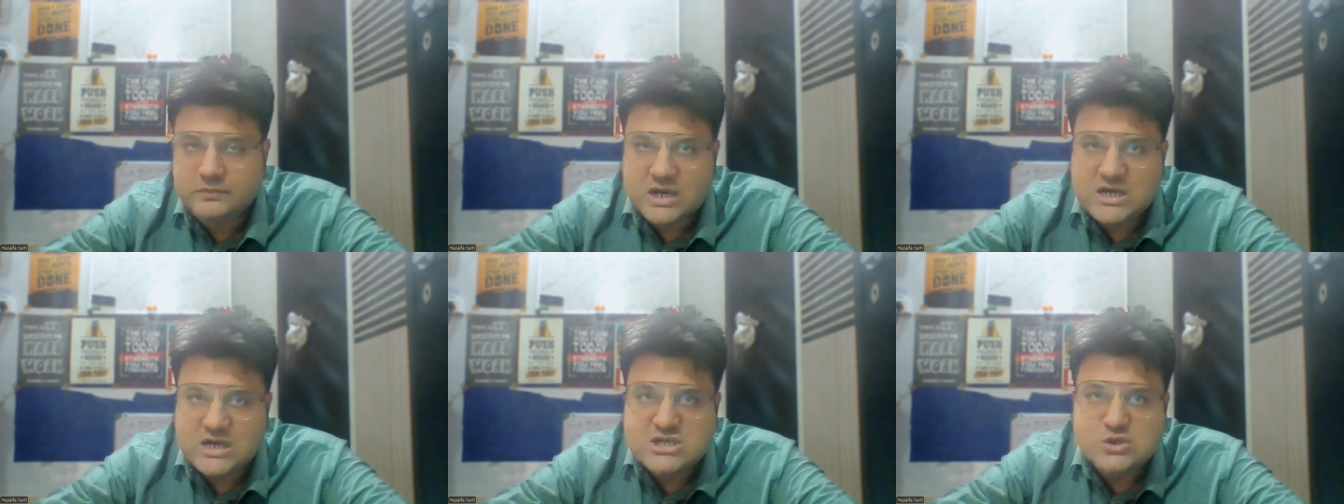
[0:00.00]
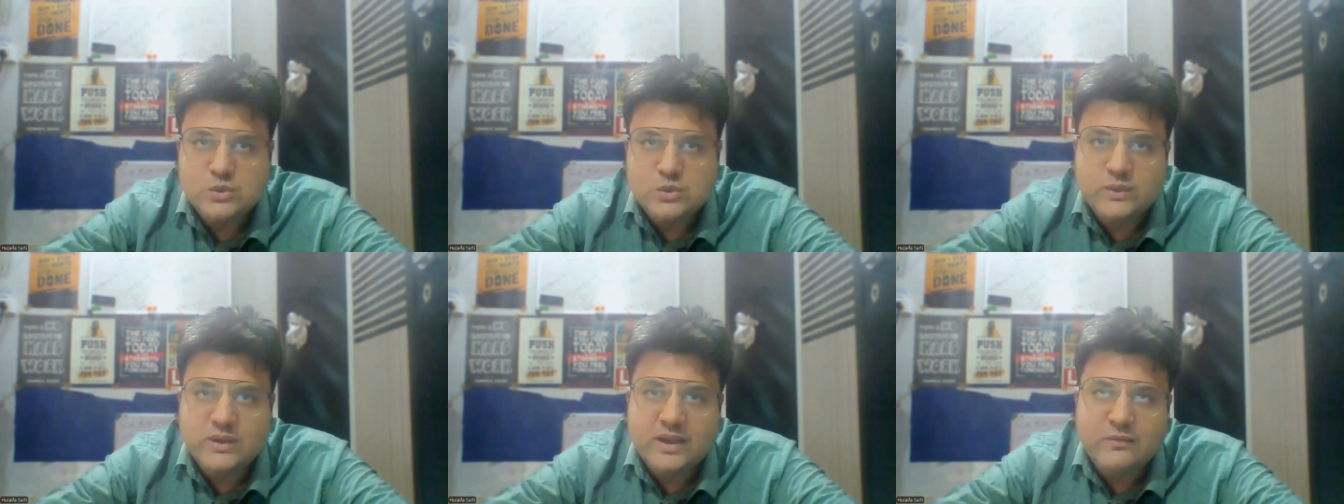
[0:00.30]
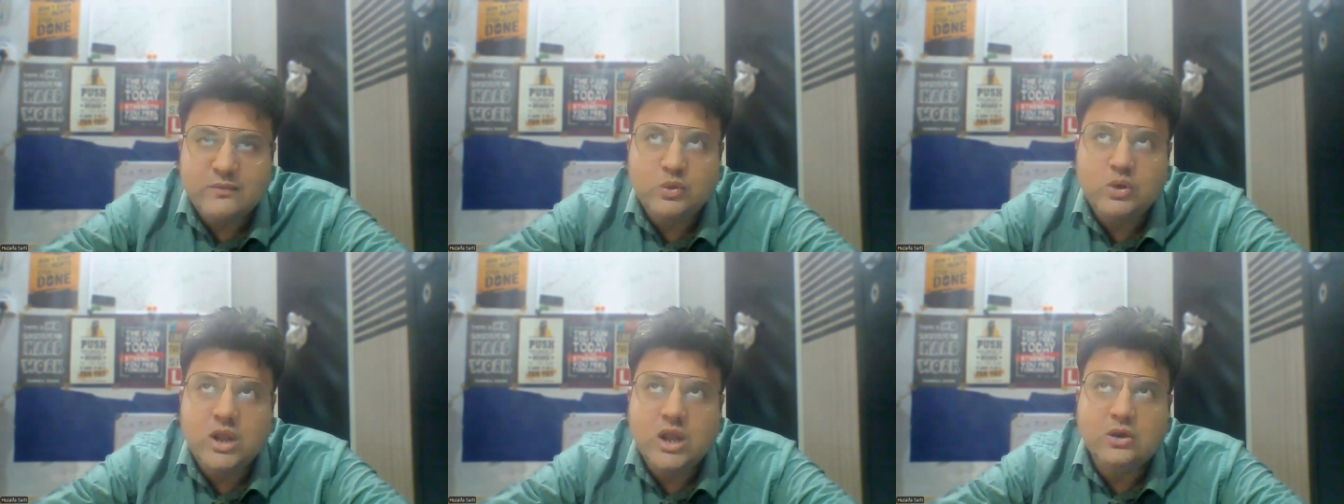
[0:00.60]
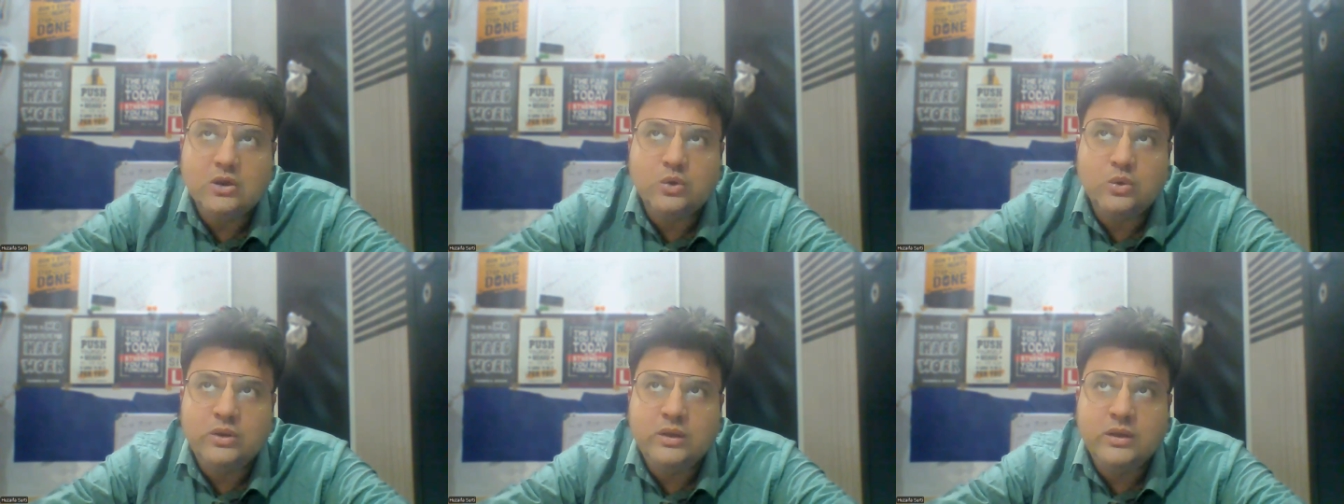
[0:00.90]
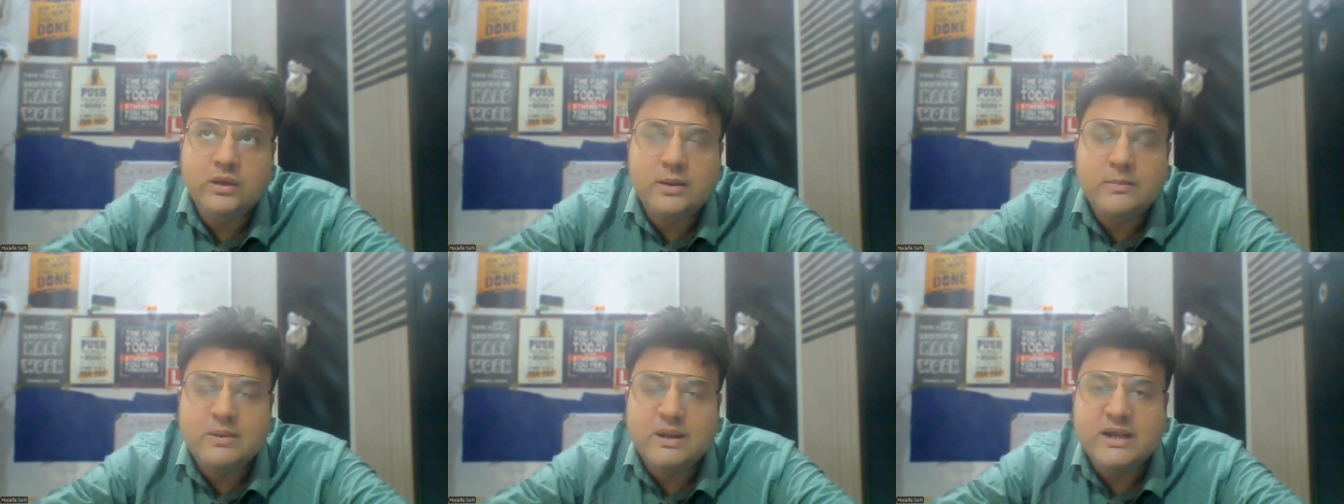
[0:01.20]
last way i would like to
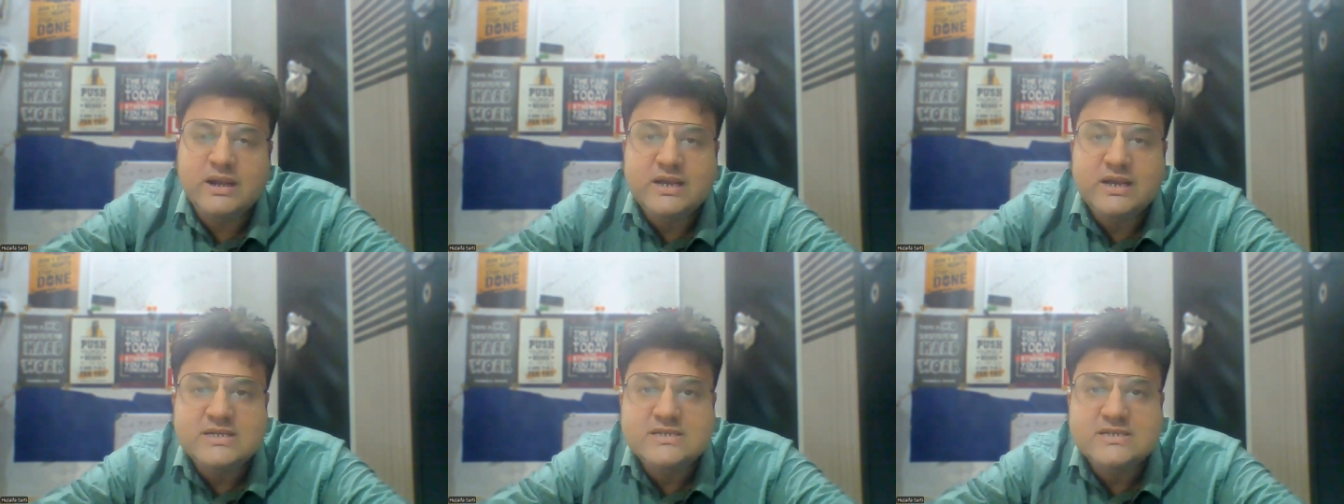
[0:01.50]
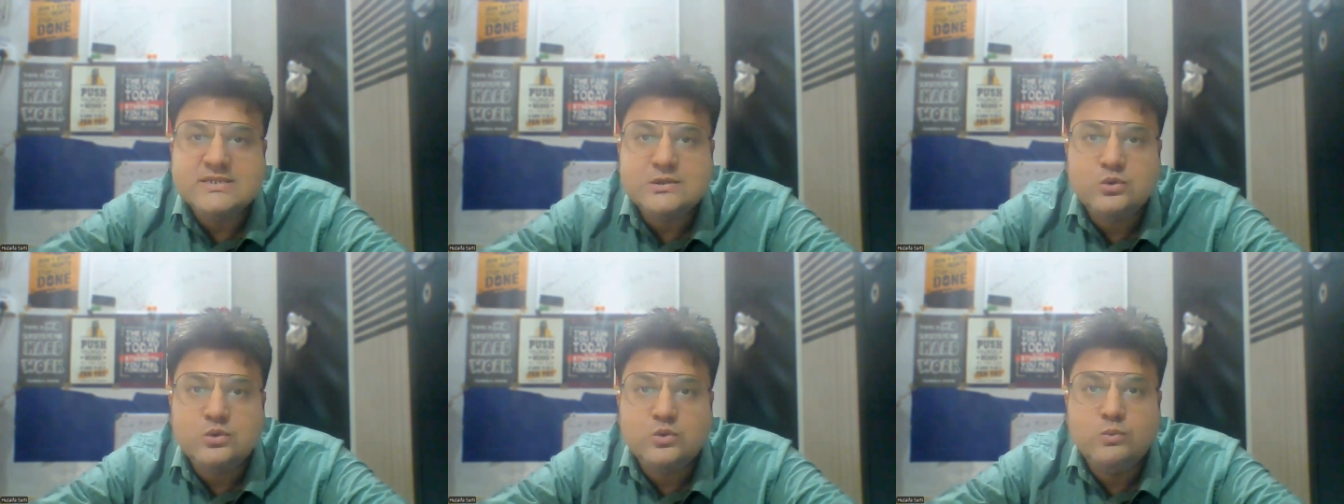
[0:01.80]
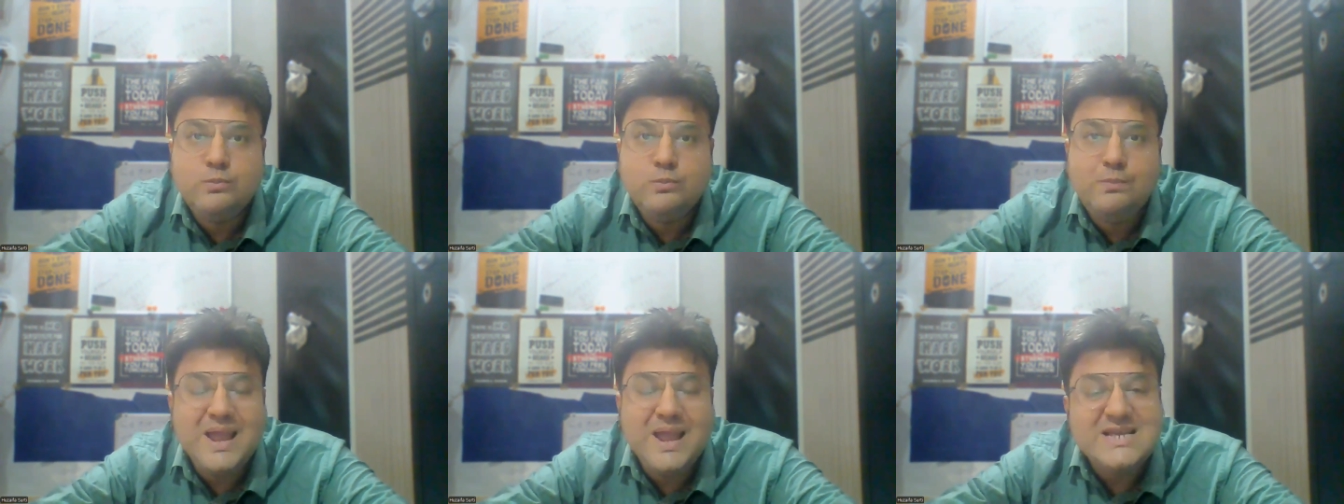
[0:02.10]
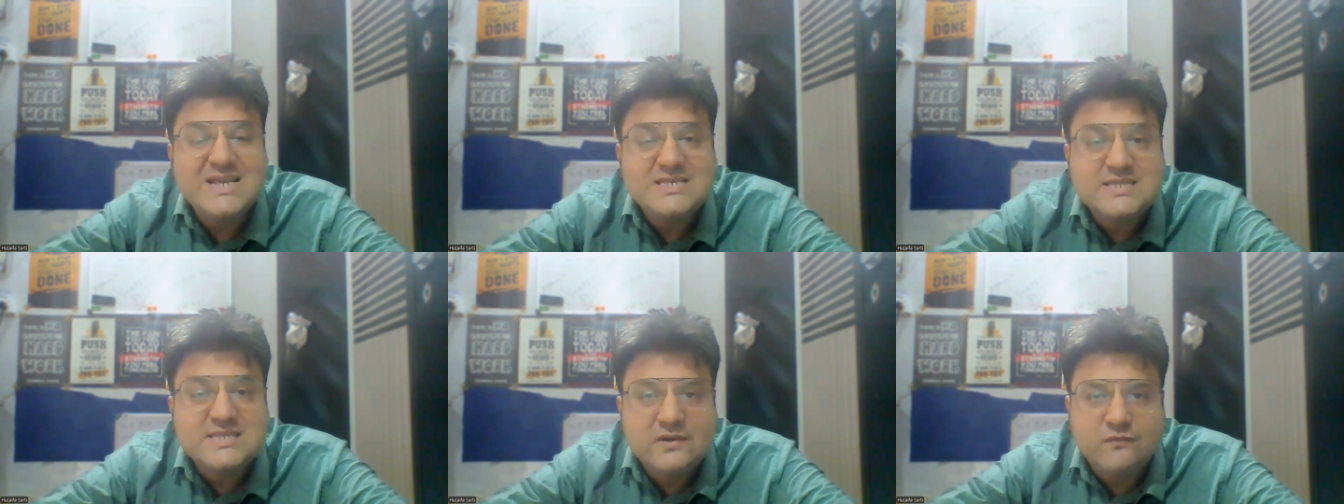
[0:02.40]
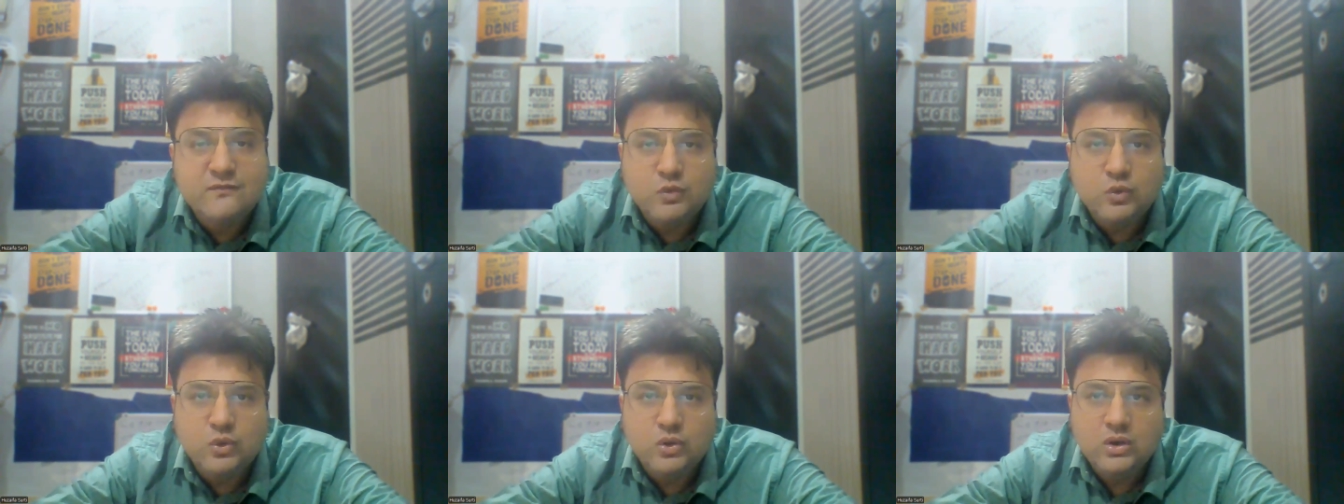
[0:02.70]
recommend is to bless
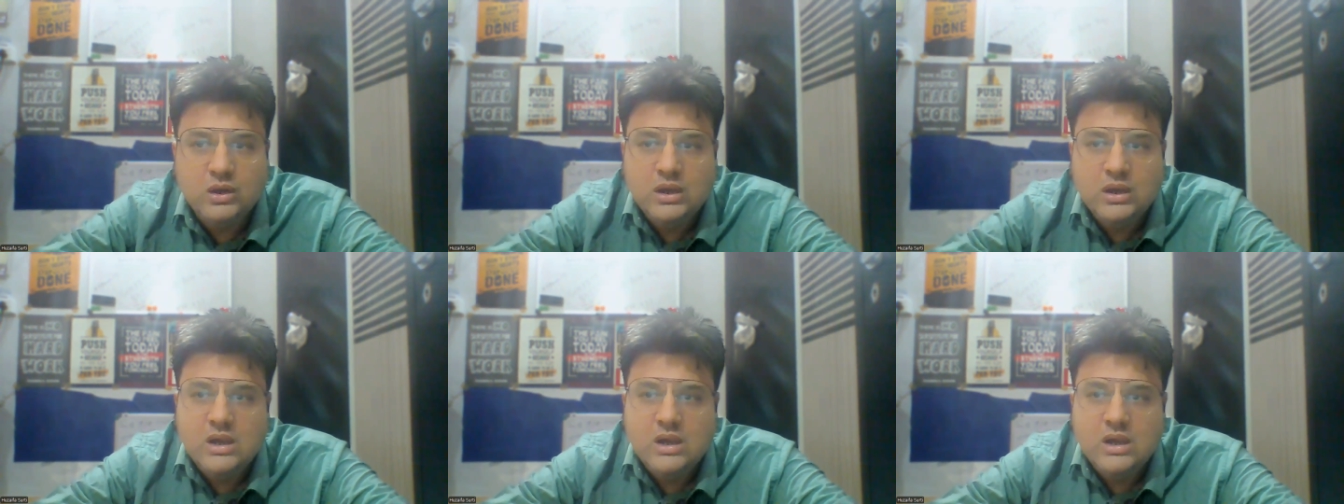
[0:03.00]
the food